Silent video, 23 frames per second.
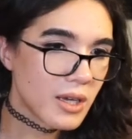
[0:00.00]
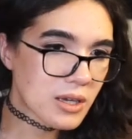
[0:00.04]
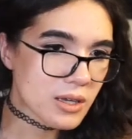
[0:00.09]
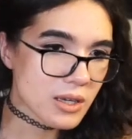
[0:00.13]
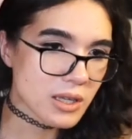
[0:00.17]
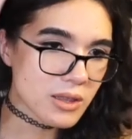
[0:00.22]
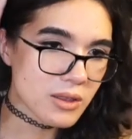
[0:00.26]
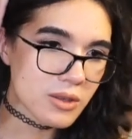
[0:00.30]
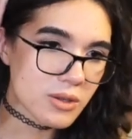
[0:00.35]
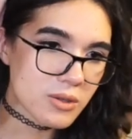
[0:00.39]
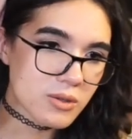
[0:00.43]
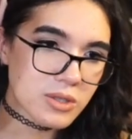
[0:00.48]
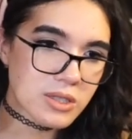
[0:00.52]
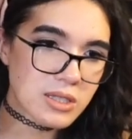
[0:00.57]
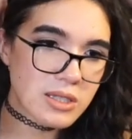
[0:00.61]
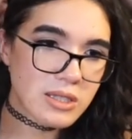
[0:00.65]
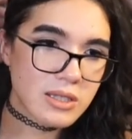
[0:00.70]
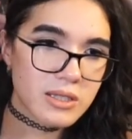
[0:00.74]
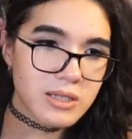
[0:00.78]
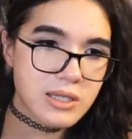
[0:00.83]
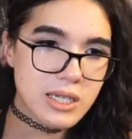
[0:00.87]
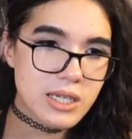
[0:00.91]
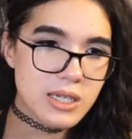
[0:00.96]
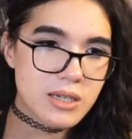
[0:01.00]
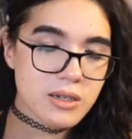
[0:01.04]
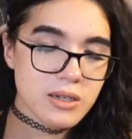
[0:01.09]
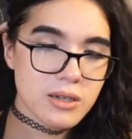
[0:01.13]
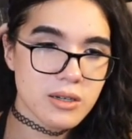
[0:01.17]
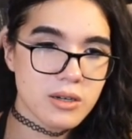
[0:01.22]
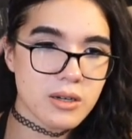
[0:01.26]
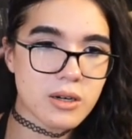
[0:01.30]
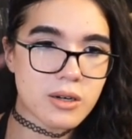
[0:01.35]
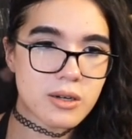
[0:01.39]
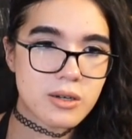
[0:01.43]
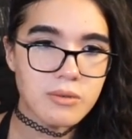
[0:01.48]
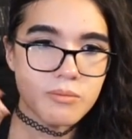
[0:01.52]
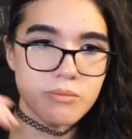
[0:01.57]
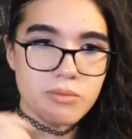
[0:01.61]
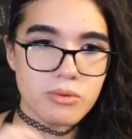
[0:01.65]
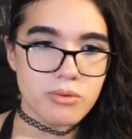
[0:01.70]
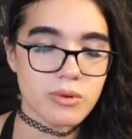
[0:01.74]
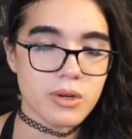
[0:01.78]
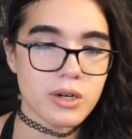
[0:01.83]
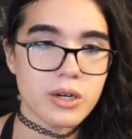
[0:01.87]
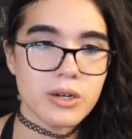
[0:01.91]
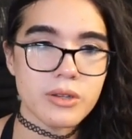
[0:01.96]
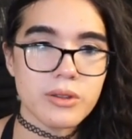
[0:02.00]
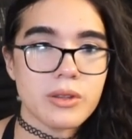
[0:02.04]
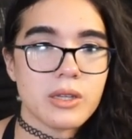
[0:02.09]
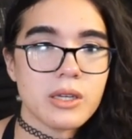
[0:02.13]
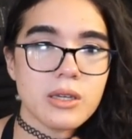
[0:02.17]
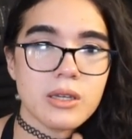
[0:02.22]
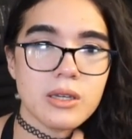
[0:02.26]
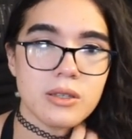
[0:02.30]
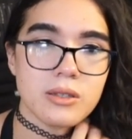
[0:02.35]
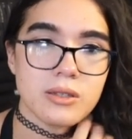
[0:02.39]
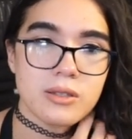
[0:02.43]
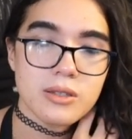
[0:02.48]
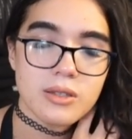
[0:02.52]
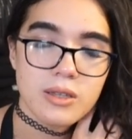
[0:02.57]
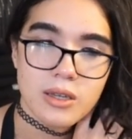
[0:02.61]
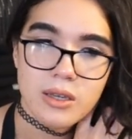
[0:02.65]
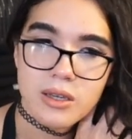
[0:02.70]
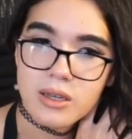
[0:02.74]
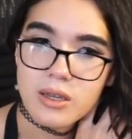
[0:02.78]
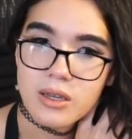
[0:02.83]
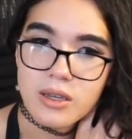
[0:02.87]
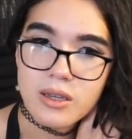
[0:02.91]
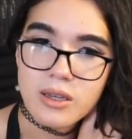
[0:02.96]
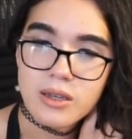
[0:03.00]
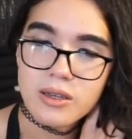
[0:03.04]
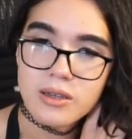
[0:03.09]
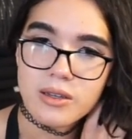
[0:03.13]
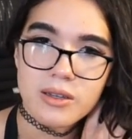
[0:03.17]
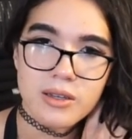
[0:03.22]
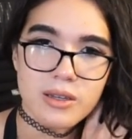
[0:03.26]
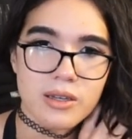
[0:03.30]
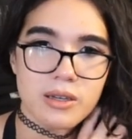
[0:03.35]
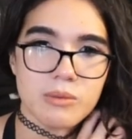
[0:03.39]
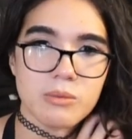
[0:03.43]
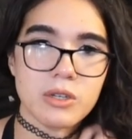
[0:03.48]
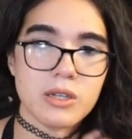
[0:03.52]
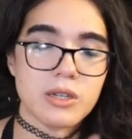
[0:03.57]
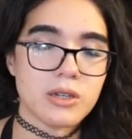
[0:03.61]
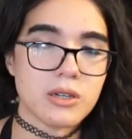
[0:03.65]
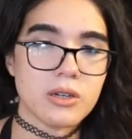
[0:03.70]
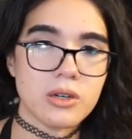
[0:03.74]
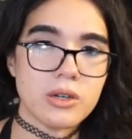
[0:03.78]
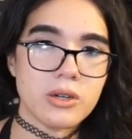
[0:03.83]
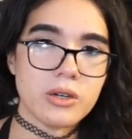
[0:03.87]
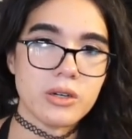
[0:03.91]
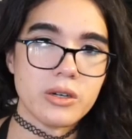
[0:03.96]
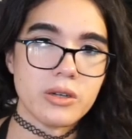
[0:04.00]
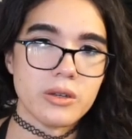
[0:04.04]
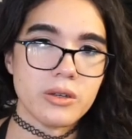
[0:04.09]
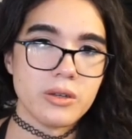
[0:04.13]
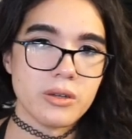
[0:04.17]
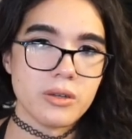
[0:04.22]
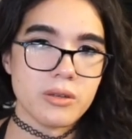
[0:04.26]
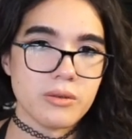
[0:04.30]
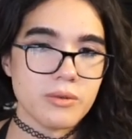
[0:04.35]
Get those stick on bra thingies. I mean, I could.